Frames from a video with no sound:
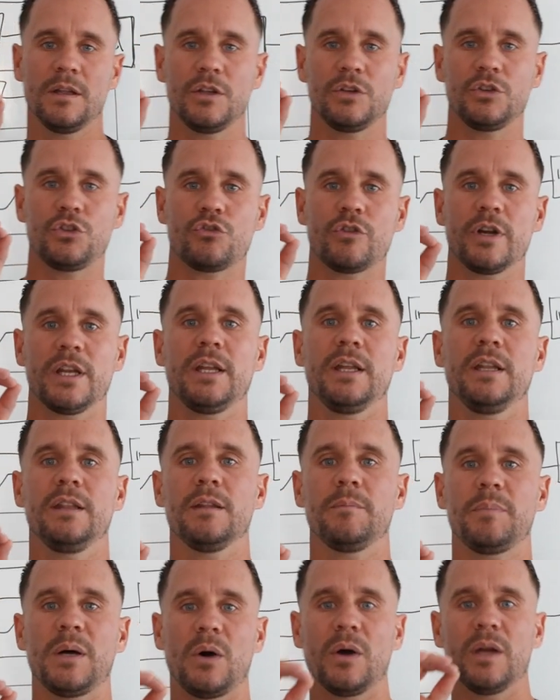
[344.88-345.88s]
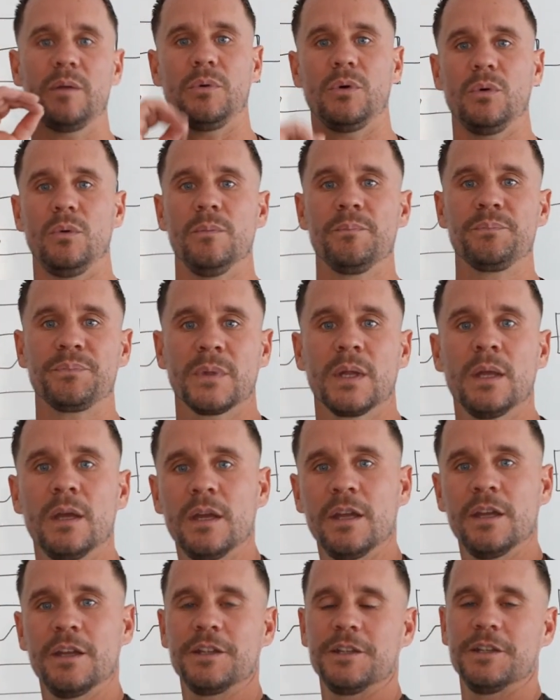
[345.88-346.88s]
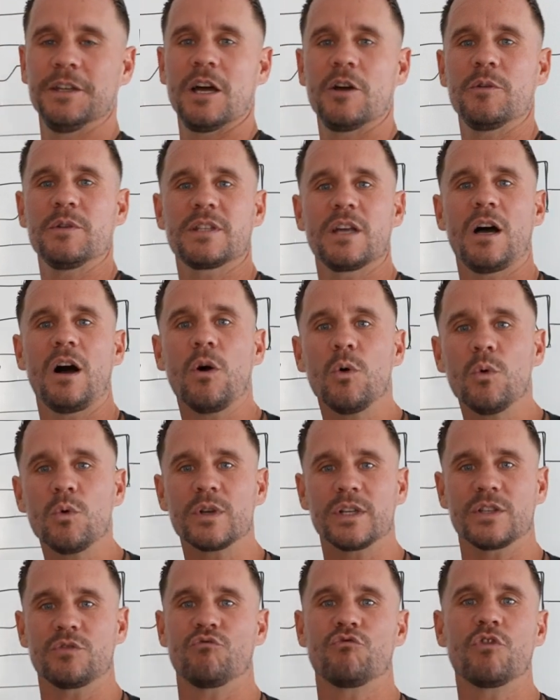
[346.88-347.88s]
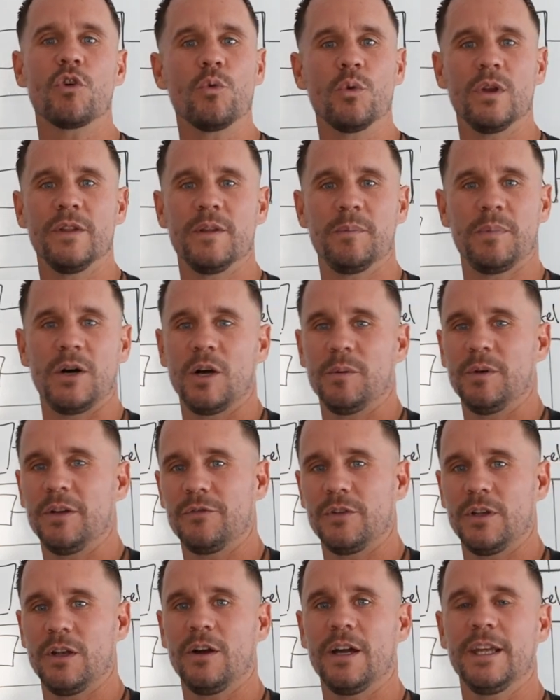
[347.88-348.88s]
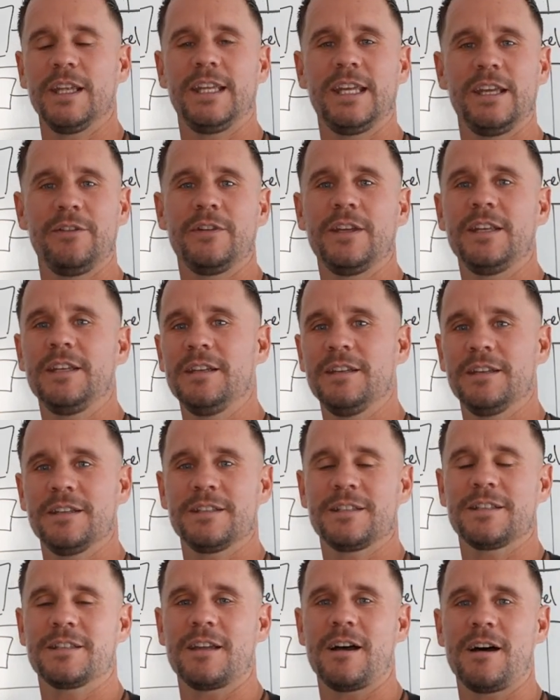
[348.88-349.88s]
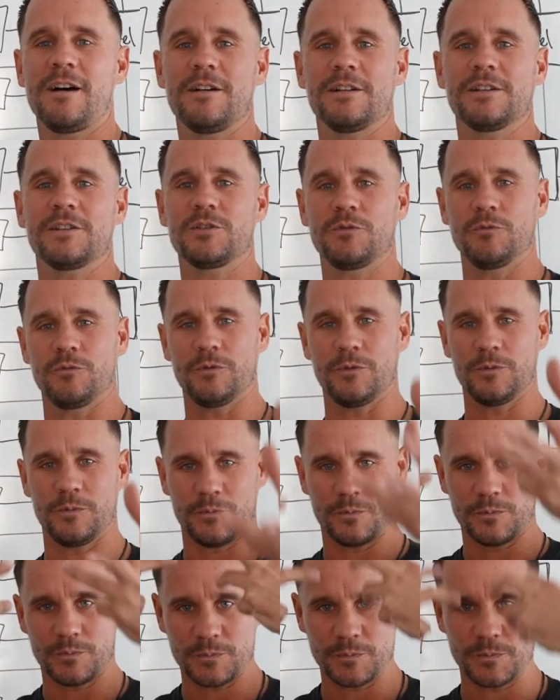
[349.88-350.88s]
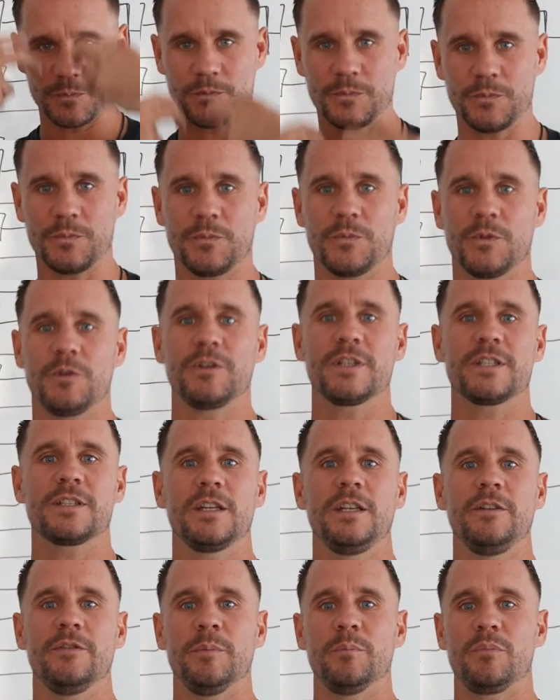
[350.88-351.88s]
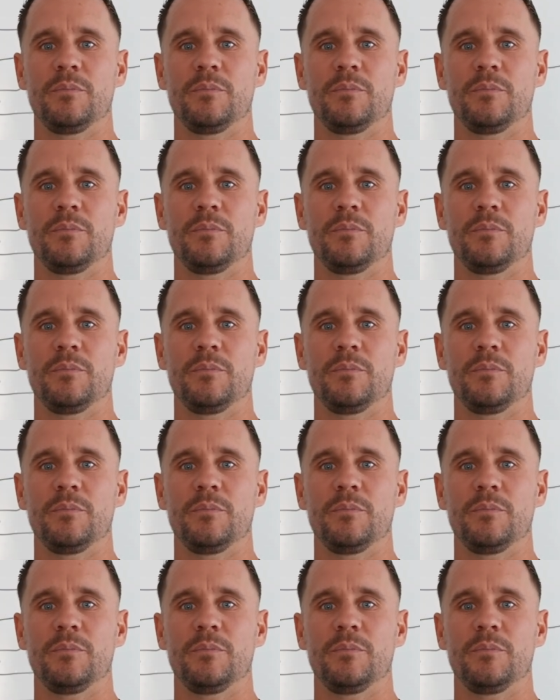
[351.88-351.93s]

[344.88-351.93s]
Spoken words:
trick in the Bible. You know, it's the oldest rule in the Bible, if you like. Giving starts the receiving